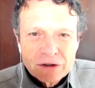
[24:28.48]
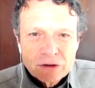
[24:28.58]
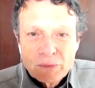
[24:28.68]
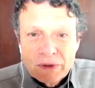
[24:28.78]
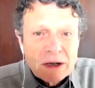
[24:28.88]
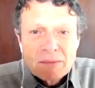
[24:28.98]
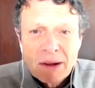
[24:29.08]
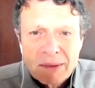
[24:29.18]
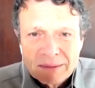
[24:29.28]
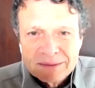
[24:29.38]
to bring a
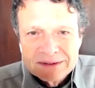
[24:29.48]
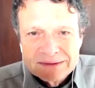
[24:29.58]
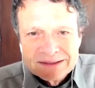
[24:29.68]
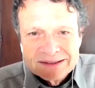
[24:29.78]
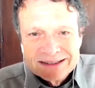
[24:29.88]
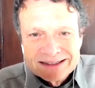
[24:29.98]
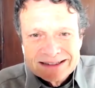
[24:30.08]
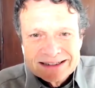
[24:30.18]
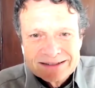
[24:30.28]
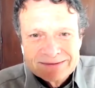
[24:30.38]
problem,
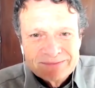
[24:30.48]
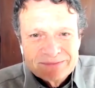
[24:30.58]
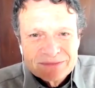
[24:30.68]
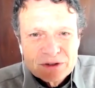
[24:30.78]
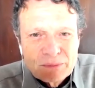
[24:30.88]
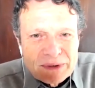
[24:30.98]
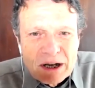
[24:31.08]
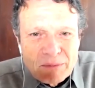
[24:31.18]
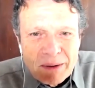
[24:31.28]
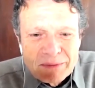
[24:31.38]
you know? to bring
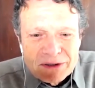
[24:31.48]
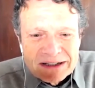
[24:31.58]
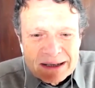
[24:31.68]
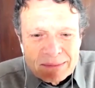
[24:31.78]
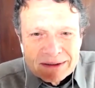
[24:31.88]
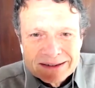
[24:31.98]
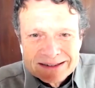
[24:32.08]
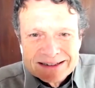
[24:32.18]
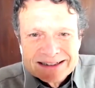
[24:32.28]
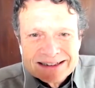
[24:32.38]
a problem to the table
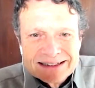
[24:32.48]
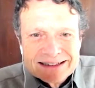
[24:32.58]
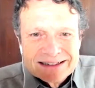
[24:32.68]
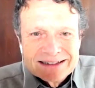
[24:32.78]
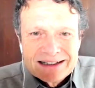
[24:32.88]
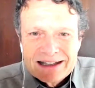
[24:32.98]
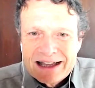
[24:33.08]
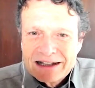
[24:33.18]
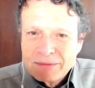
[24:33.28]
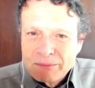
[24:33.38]

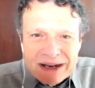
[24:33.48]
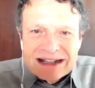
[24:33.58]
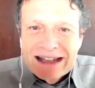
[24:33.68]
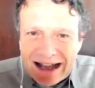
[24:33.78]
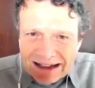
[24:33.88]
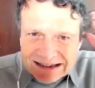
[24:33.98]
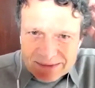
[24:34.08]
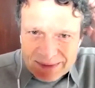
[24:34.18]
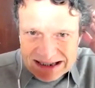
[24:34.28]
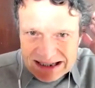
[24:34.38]
and break the ice
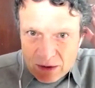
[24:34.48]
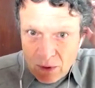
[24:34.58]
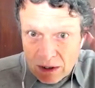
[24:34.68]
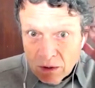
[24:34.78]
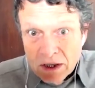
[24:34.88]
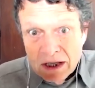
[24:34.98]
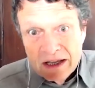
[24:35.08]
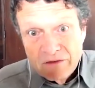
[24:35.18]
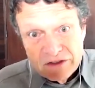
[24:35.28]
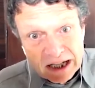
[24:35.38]
by saying, well,
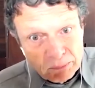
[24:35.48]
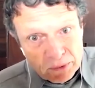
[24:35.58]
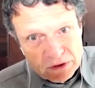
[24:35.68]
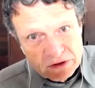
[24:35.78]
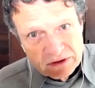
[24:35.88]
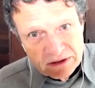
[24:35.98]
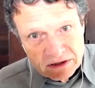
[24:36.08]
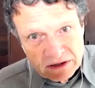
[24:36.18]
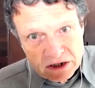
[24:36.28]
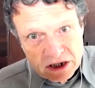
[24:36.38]
if that person,
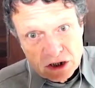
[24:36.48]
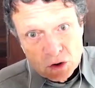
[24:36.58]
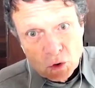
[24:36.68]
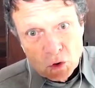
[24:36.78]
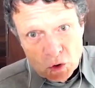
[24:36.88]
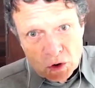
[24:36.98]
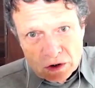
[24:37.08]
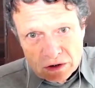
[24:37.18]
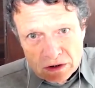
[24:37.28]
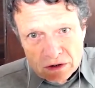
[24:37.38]
she's so
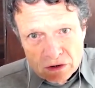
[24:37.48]
good,